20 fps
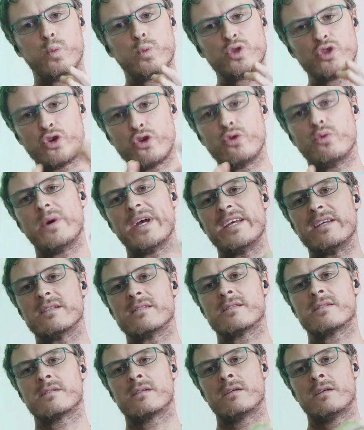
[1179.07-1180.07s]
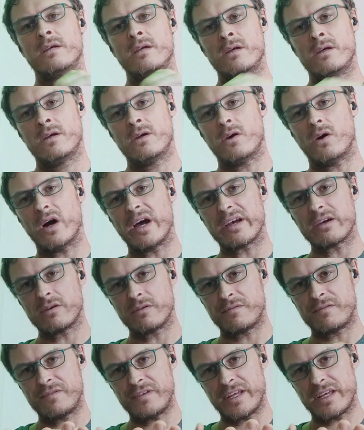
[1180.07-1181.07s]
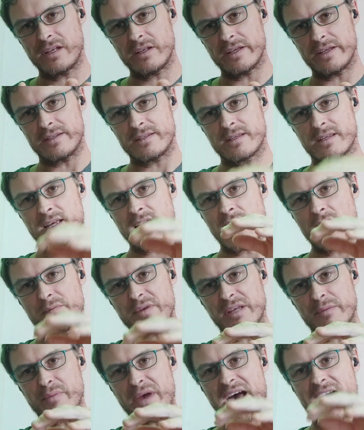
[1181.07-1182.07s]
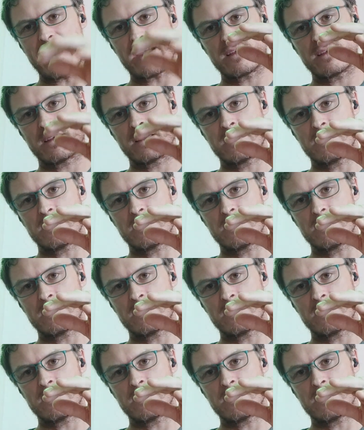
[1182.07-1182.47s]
2 weeks, I could feel it coming back.